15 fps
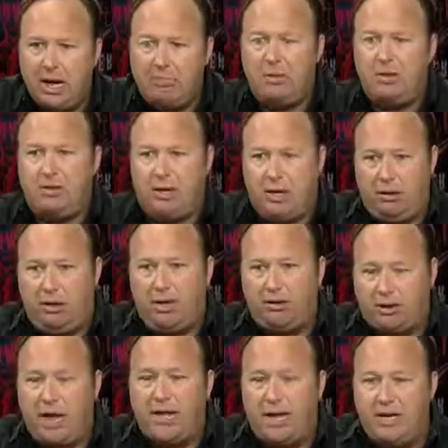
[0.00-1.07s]
I mean,
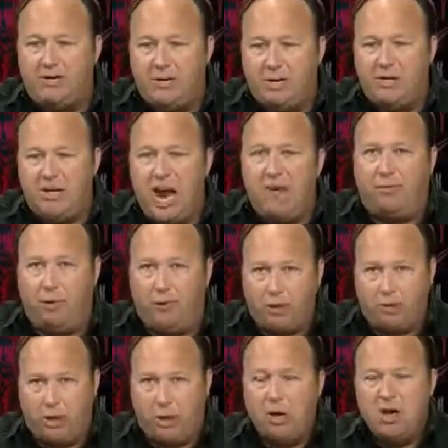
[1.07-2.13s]
it's like he's the devil.
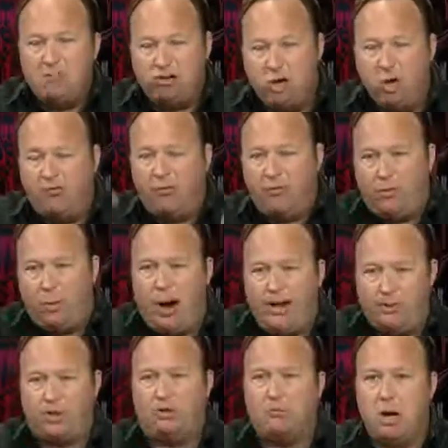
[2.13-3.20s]
There's a poof of
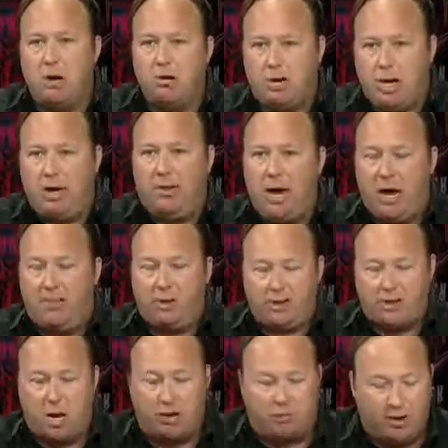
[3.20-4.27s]
white smoke, and
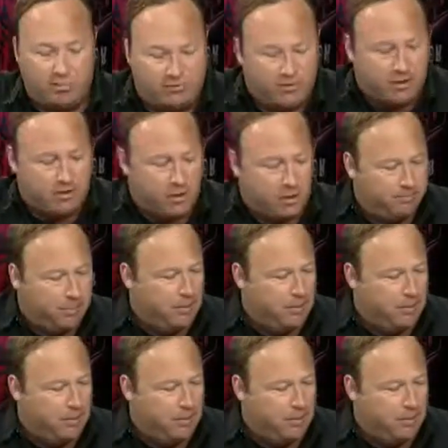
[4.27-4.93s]
there's Donald Rumsfeld there.